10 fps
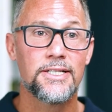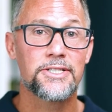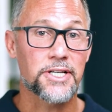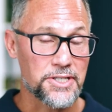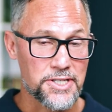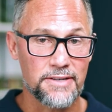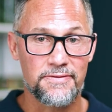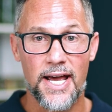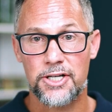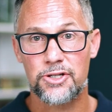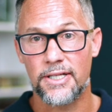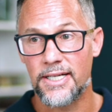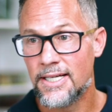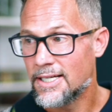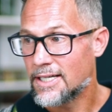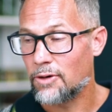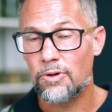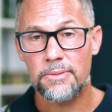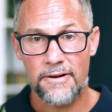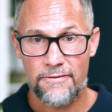to conceive naturally. Now,
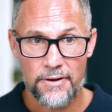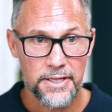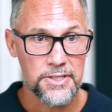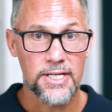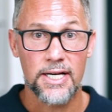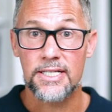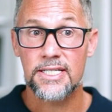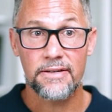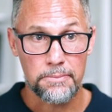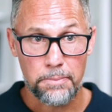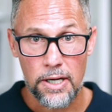one of my friends, uh, Stephen